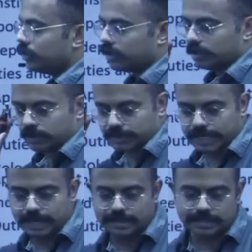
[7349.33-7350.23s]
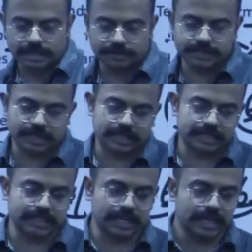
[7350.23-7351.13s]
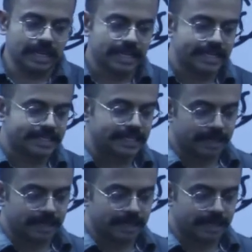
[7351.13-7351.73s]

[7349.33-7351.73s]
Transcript: CAG service condition is